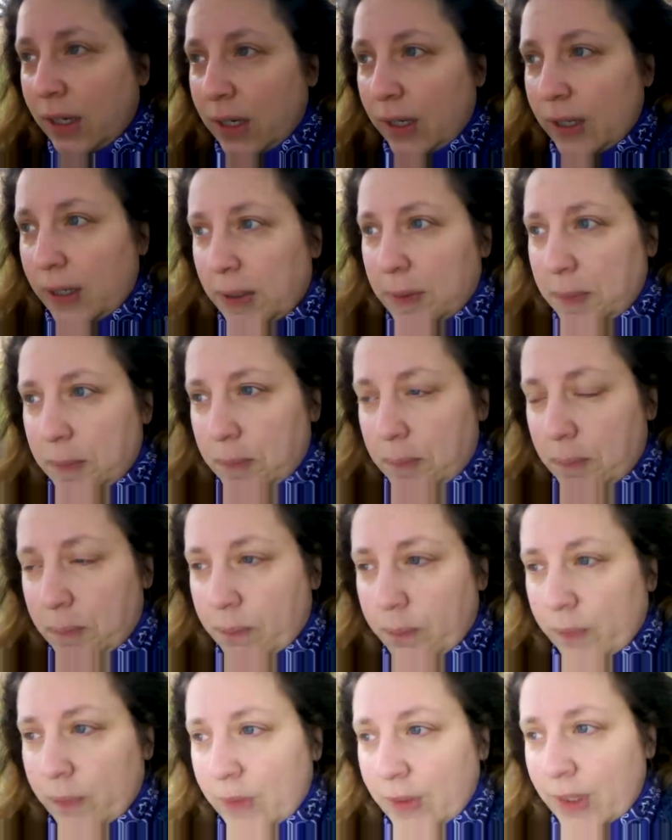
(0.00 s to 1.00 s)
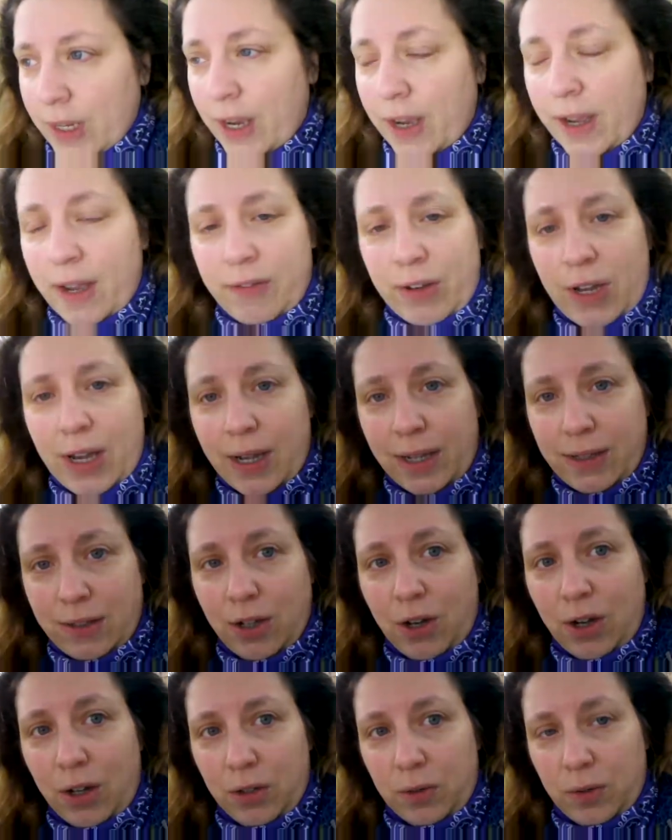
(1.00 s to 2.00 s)
Um, yeah, I have a high
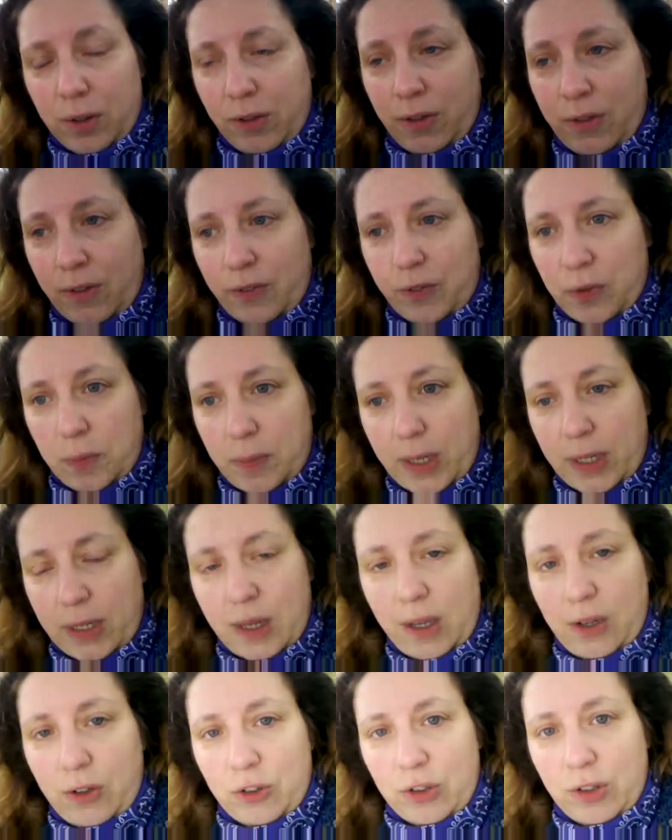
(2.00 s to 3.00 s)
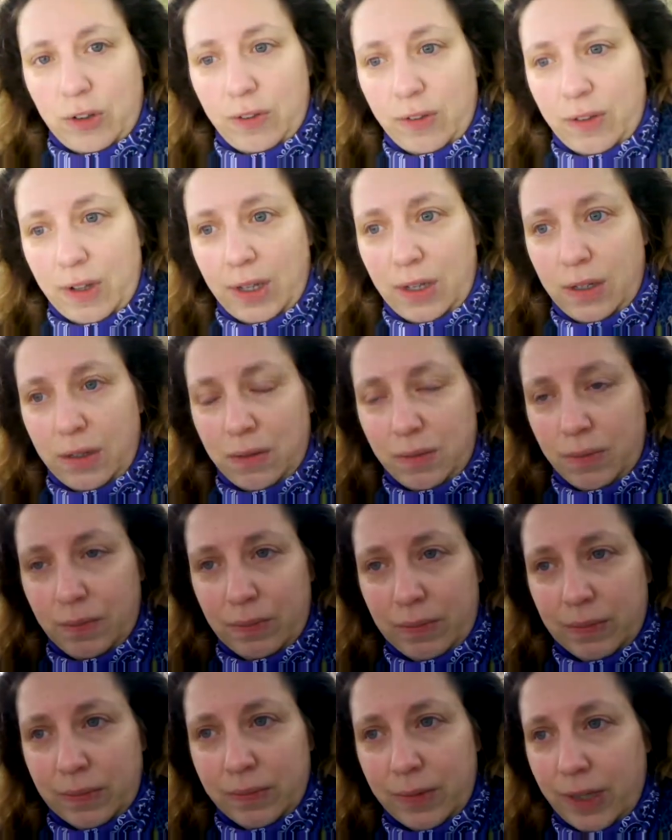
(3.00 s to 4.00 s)
tolerance for medications.
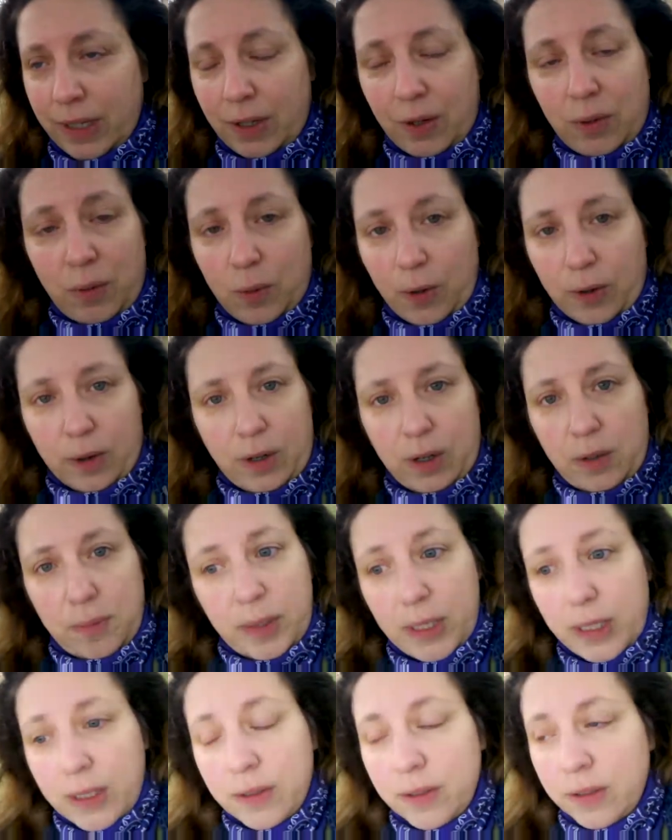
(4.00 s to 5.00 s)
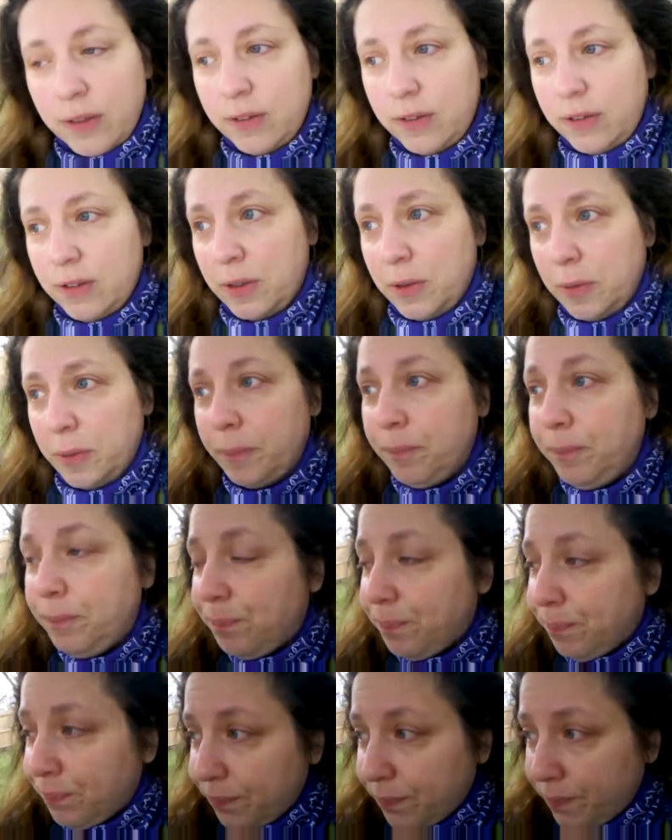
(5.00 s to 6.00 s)
They don't work on me. So
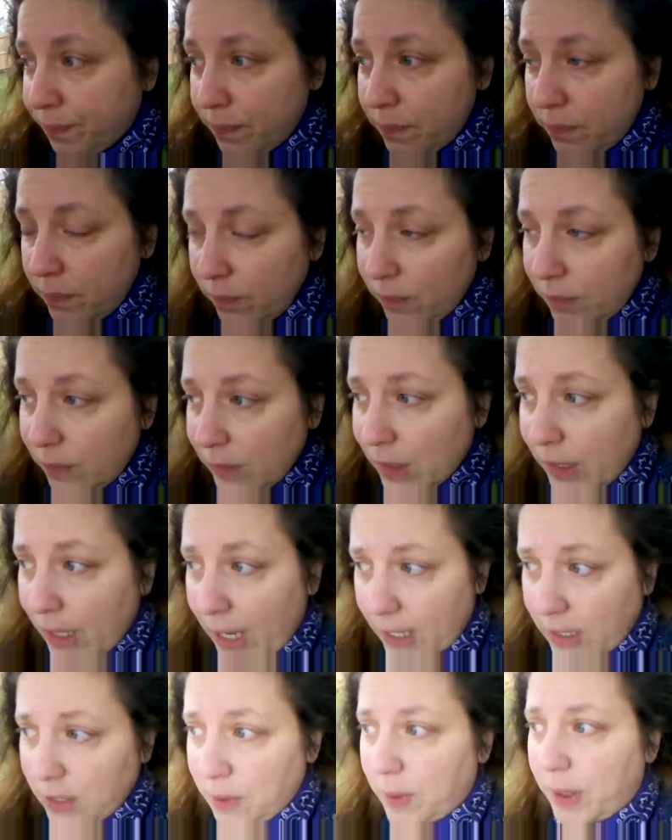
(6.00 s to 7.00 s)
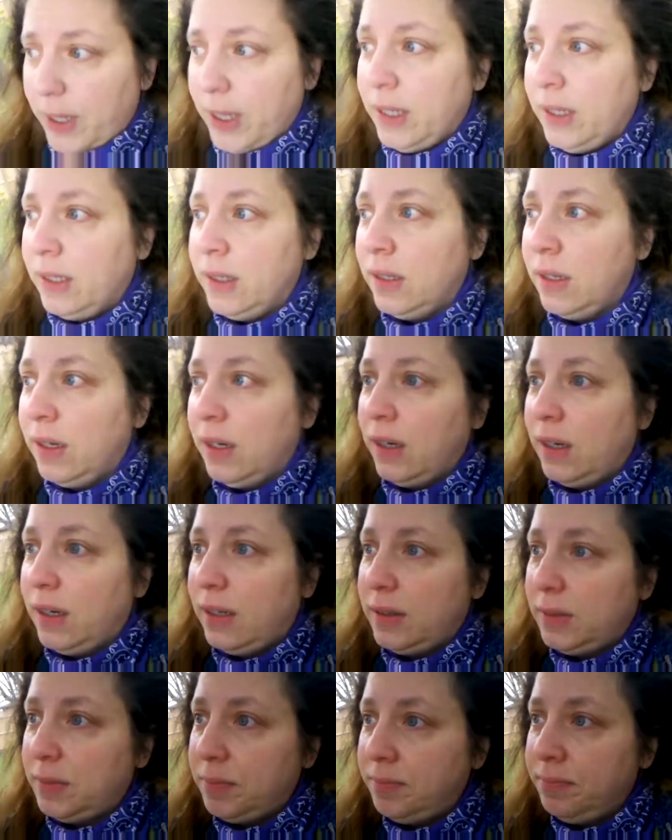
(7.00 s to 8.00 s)
anyway,
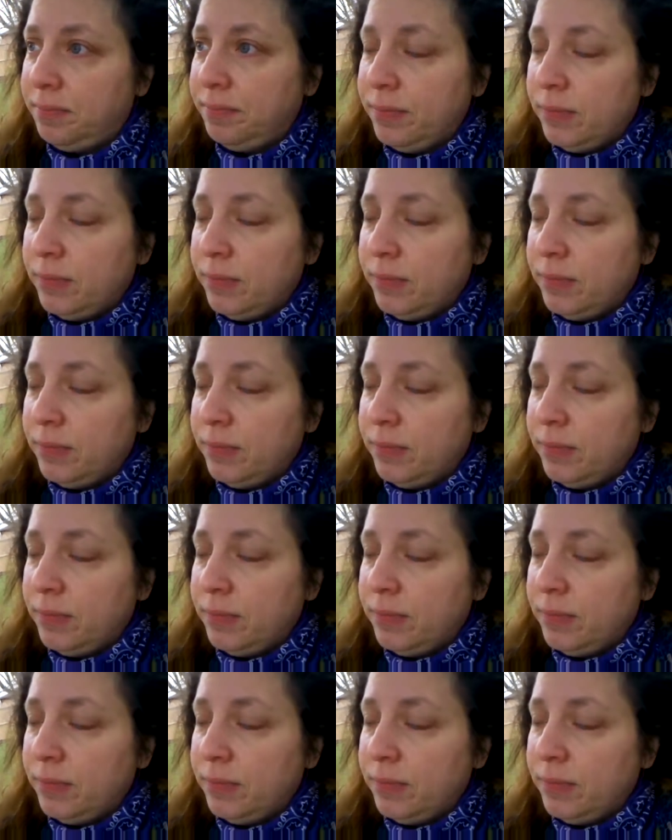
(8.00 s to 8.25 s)
so